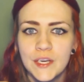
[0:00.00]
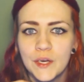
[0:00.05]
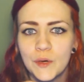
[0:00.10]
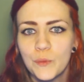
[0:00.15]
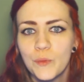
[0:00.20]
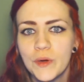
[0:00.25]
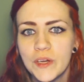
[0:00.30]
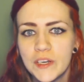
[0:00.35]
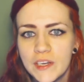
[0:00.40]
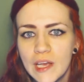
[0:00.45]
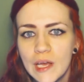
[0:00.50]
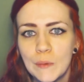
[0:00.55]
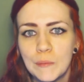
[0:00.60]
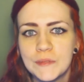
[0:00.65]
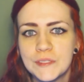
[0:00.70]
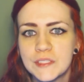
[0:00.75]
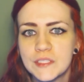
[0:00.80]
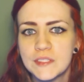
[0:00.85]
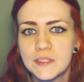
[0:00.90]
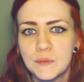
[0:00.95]
what
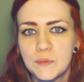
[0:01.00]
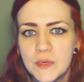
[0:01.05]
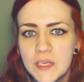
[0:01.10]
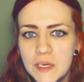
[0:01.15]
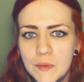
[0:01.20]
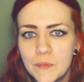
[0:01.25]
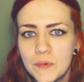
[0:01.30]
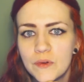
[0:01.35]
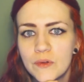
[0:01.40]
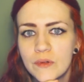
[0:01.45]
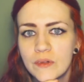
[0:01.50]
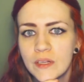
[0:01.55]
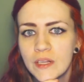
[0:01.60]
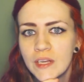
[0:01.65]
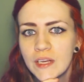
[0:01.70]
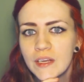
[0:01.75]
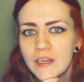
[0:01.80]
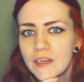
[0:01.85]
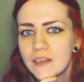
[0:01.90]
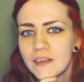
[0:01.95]
happened to the people.
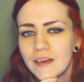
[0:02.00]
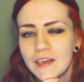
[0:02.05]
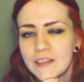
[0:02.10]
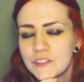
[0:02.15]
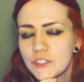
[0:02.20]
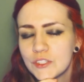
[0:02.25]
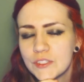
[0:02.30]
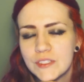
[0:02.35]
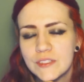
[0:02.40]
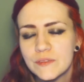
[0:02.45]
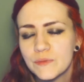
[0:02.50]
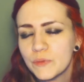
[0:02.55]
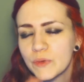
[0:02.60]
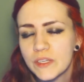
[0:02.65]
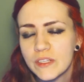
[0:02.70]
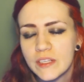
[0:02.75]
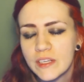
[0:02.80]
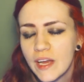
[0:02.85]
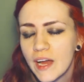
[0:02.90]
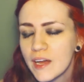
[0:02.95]
I
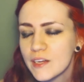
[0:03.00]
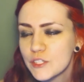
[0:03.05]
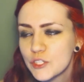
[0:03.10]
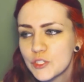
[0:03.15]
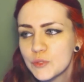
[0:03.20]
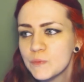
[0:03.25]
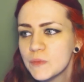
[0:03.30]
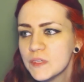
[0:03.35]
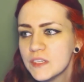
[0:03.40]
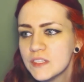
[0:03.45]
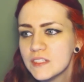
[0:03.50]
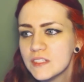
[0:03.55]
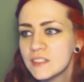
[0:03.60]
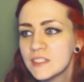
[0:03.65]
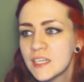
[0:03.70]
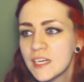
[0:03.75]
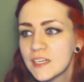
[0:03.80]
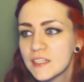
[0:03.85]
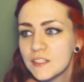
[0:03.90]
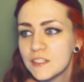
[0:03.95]
should be a
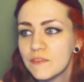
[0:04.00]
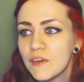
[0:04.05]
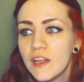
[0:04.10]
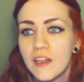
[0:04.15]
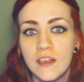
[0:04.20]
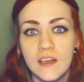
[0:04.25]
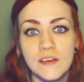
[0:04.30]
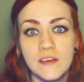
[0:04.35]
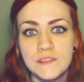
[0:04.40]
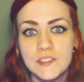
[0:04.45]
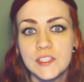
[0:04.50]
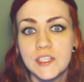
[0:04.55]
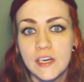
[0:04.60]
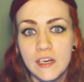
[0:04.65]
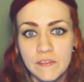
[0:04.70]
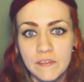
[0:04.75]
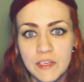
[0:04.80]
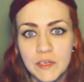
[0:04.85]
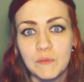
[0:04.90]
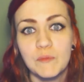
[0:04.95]
detective. I love
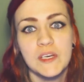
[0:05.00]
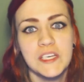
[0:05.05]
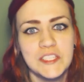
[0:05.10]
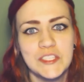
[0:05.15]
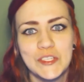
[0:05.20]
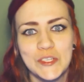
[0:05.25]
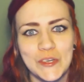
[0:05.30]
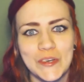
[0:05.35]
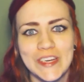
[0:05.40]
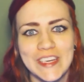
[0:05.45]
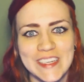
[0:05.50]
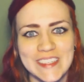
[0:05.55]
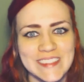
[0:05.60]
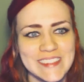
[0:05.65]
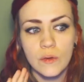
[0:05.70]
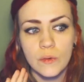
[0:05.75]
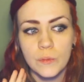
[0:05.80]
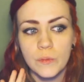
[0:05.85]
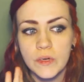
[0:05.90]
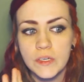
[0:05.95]
solving
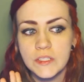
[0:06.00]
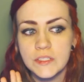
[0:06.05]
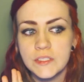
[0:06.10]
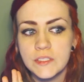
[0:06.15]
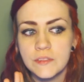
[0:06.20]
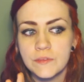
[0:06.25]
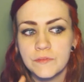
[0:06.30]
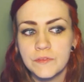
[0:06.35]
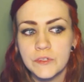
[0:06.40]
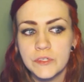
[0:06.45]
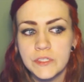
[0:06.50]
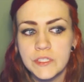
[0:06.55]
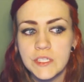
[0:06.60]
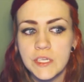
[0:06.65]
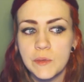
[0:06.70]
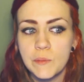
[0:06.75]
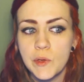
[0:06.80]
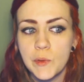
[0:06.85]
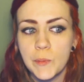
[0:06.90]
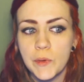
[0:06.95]
mysteries. What is the first
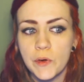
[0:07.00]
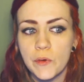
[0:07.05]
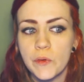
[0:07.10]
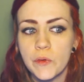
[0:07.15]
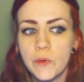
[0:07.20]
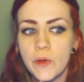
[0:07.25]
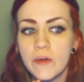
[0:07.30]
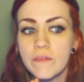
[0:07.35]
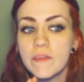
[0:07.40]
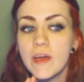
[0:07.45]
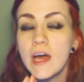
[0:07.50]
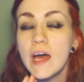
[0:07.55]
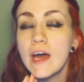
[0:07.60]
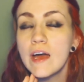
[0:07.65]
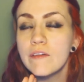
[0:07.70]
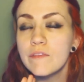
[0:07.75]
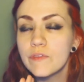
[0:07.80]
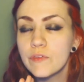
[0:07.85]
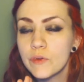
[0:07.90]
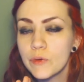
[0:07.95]
MMO you have
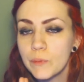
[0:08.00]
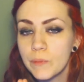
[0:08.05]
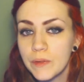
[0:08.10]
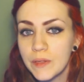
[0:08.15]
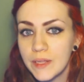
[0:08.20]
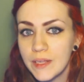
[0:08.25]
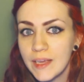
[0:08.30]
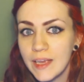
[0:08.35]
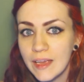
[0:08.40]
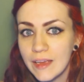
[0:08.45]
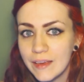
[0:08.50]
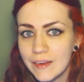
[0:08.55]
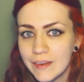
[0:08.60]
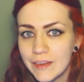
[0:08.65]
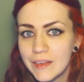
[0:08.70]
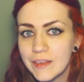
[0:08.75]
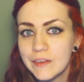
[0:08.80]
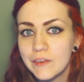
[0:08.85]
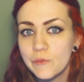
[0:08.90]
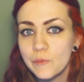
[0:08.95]
ever played,
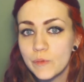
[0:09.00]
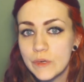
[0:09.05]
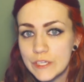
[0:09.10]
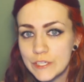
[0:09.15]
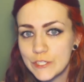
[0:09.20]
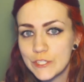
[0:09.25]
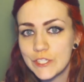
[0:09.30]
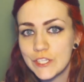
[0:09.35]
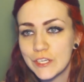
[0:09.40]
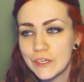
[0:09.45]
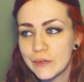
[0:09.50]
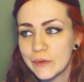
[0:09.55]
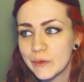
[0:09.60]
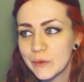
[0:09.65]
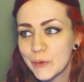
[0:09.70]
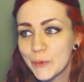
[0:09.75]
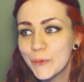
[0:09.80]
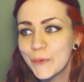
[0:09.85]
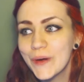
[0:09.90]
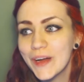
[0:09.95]
and in which year?
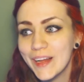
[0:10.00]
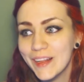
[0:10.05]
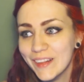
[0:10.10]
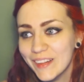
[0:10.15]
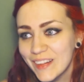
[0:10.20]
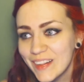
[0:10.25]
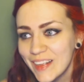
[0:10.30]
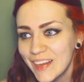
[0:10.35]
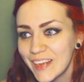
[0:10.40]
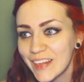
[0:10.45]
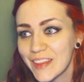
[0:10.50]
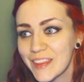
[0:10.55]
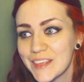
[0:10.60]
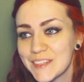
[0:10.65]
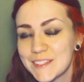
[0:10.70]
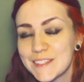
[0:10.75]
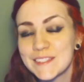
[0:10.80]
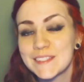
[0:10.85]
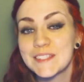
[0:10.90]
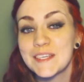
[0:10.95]
Well,
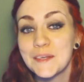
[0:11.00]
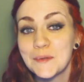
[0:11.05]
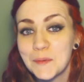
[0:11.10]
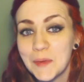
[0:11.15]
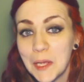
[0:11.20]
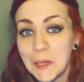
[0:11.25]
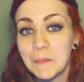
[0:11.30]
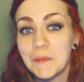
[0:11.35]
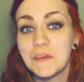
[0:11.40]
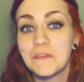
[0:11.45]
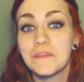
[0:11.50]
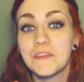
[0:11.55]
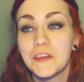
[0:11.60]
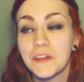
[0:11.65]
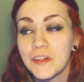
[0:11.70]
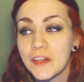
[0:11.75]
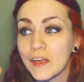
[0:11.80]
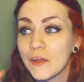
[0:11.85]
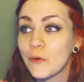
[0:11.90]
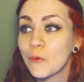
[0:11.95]
this is gonna make me
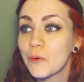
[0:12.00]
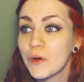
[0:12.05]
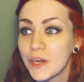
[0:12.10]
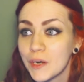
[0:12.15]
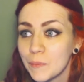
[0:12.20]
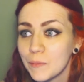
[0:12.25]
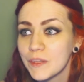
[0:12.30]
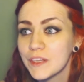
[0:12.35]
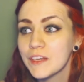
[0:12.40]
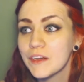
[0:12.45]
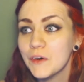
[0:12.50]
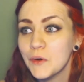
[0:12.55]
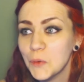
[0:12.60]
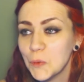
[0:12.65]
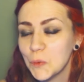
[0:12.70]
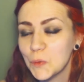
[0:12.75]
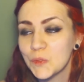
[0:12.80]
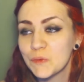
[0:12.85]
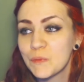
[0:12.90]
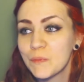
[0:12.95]
feel incredibly
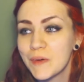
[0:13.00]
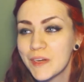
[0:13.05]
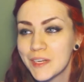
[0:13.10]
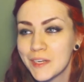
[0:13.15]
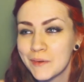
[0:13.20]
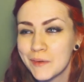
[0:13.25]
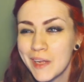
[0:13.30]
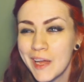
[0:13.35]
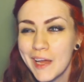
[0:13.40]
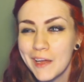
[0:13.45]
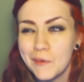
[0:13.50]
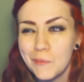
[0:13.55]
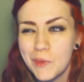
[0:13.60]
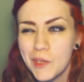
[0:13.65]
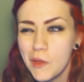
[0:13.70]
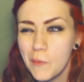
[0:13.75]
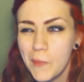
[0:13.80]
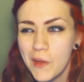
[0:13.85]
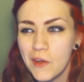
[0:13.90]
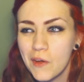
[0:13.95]
old, but it had to be
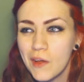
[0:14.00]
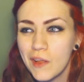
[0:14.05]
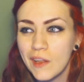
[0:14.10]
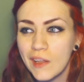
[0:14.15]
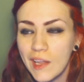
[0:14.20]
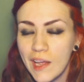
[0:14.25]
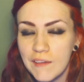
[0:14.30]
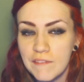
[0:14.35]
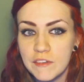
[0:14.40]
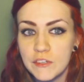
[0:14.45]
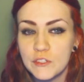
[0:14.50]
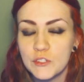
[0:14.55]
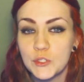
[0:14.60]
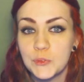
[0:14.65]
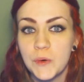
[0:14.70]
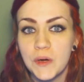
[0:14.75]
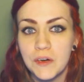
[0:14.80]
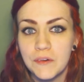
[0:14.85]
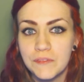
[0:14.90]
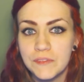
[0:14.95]
about 11 or
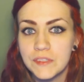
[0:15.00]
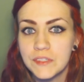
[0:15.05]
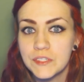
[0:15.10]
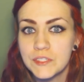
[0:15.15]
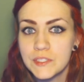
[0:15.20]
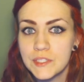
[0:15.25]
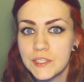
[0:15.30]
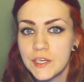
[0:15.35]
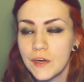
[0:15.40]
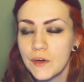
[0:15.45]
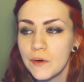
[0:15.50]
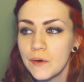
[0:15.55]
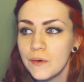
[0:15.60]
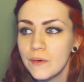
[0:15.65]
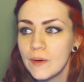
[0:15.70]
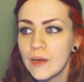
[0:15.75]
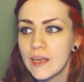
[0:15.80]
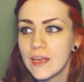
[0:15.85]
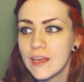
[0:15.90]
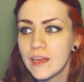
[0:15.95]
12 years
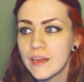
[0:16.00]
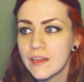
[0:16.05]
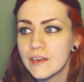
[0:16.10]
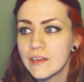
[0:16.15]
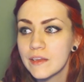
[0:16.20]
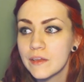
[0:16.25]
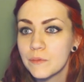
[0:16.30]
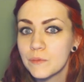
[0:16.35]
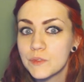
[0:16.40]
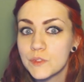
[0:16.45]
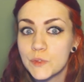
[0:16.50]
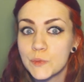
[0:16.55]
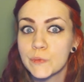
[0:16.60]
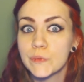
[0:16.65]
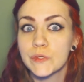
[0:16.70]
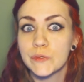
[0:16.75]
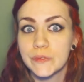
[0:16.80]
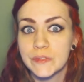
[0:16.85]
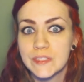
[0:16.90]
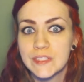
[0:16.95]
ago, and it was
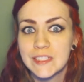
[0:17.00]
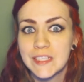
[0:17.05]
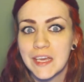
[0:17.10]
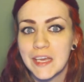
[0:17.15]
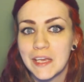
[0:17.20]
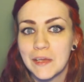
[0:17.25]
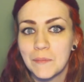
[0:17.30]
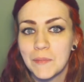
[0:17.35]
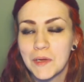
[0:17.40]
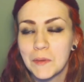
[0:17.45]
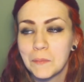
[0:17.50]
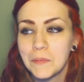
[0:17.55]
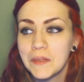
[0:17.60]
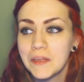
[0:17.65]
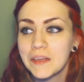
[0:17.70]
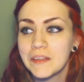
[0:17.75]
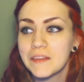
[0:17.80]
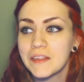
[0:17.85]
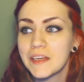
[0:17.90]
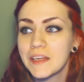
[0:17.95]
RuneScape. I
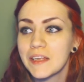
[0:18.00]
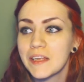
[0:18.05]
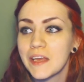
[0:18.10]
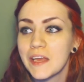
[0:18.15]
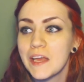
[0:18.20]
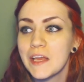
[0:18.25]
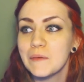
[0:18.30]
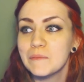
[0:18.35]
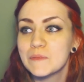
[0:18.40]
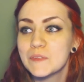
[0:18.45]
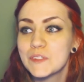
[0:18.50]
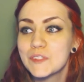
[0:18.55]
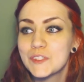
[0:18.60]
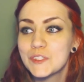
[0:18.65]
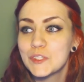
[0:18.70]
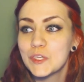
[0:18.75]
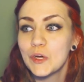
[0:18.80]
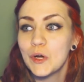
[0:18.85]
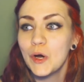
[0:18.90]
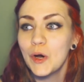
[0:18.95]
played that game
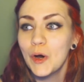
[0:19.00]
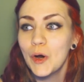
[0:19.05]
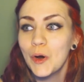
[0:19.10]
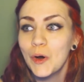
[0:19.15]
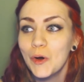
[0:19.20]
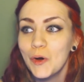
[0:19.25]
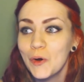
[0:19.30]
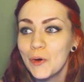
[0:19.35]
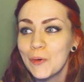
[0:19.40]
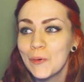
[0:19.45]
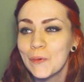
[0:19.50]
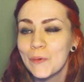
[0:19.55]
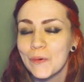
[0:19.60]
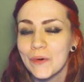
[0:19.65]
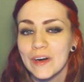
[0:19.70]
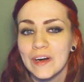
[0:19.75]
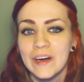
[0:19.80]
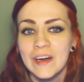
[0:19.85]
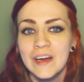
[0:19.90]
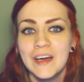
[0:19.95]

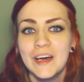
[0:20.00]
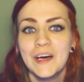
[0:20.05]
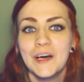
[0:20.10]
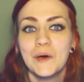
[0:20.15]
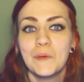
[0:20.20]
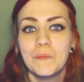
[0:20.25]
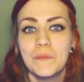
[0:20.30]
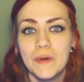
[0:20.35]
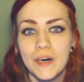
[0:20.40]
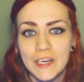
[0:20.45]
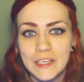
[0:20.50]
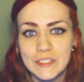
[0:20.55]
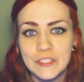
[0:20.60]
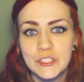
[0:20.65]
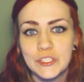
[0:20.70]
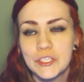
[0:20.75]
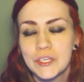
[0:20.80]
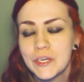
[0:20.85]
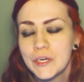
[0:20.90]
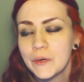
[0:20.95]
so
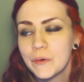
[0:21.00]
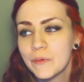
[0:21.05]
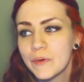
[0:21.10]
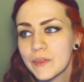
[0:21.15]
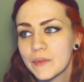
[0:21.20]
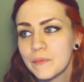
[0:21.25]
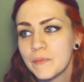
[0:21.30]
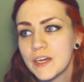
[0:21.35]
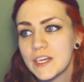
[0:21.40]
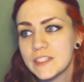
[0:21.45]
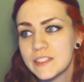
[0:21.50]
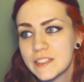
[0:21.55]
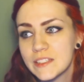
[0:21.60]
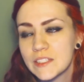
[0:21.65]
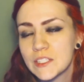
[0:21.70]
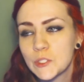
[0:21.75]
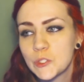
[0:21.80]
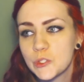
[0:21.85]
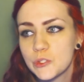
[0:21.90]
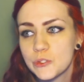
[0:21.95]
much with my
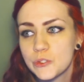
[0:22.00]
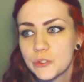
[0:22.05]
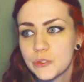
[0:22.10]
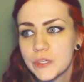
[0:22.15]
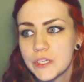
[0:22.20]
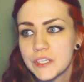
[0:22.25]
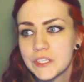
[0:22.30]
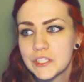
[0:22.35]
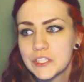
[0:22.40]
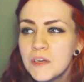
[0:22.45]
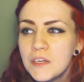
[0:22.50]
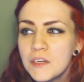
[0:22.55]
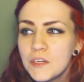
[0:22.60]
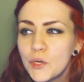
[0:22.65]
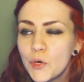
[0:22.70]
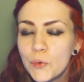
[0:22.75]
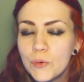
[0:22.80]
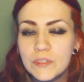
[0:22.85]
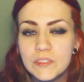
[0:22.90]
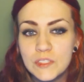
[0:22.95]
sister Trish. I'm gonna
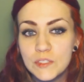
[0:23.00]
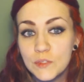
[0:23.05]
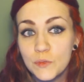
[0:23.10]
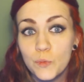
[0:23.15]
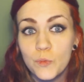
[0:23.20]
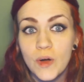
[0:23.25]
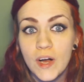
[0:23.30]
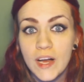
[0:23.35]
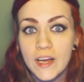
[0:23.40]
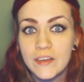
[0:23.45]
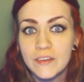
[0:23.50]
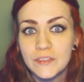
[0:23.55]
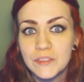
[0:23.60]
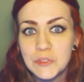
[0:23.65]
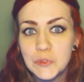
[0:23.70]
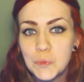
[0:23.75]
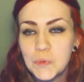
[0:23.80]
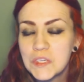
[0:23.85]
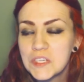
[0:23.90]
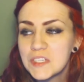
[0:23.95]
go into the wild
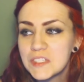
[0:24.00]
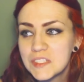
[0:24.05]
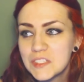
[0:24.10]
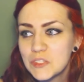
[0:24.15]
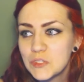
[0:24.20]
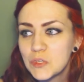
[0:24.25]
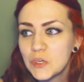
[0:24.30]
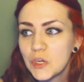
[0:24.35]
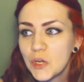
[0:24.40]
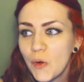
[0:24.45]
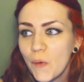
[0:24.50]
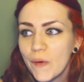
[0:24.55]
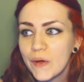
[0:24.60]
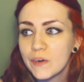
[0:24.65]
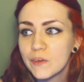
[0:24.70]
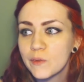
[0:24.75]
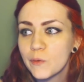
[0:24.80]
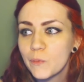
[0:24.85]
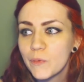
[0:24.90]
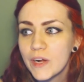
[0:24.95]
because you could go on in
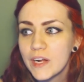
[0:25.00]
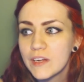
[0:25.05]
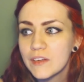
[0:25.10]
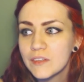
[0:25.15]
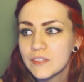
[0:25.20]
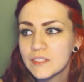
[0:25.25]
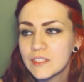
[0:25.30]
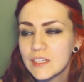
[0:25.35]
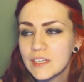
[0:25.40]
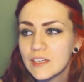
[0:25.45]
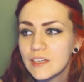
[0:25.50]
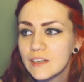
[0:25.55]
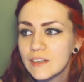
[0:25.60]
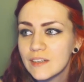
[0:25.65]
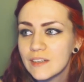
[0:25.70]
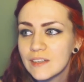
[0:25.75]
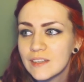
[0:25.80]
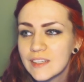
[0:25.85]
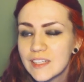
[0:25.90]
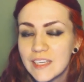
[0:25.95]
the wild
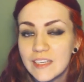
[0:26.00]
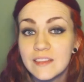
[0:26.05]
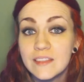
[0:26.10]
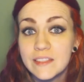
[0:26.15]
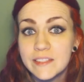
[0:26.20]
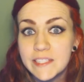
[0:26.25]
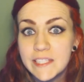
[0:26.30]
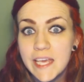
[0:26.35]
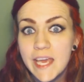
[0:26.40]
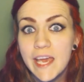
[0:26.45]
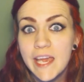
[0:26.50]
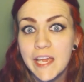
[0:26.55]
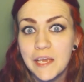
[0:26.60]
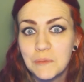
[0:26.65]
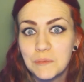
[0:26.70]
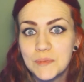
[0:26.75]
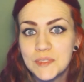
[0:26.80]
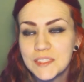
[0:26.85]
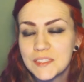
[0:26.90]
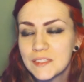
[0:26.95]
and get these
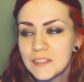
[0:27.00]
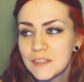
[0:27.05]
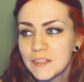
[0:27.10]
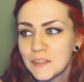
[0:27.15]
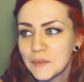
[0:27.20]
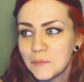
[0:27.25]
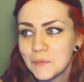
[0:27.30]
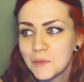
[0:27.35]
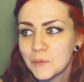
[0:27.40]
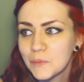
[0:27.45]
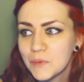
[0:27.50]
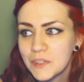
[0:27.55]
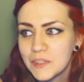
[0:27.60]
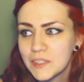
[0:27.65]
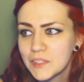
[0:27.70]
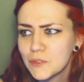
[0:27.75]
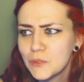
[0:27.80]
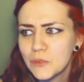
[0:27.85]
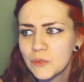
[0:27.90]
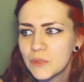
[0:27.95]
capes that were really
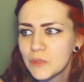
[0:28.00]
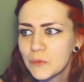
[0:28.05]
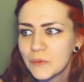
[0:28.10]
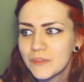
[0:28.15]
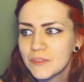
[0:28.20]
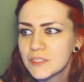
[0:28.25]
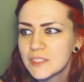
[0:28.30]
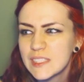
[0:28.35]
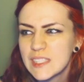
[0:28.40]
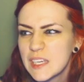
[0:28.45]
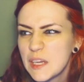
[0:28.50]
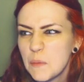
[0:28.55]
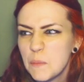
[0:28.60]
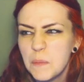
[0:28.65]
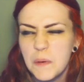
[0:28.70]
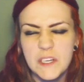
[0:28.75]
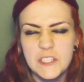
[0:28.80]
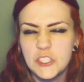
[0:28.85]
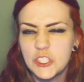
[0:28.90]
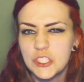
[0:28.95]
cool. There was like a
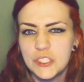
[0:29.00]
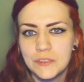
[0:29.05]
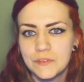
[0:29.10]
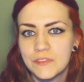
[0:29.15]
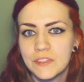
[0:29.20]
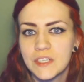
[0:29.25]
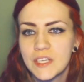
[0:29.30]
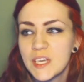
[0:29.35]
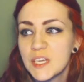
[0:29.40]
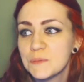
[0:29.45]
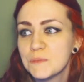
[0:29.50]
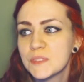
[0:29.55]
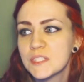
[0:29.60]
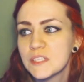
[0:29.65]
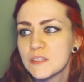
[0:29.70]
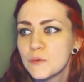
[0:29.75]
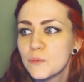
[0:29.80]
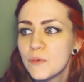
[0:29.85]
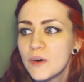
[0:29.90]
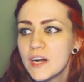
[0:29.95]
bunch of different capes in
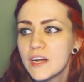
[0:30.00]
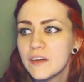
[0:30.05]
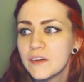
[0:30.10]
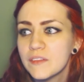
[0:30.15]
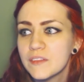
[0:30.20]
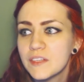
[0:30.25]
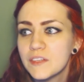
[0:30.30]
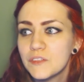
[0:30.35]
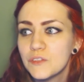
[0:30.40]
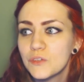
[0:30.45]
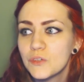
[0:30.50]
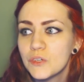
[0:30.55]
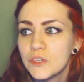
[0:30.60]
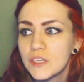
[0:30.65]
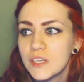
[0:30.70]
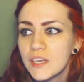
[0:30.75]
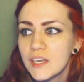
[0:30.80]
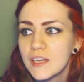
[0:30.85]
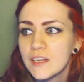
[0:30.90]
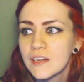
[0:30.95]
the wild that you could
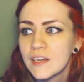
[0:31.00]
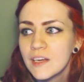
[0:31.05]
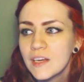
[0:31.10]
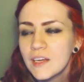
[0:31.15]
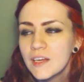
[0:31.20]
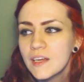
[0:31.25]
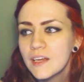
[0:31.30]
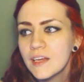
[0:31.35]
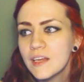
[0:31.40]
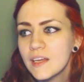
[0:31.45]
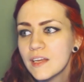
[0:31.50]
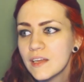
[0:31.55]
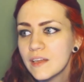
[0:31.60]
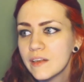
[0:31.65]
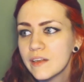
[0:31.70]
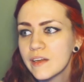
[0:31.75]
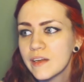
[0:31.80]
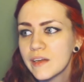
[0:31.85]
get. And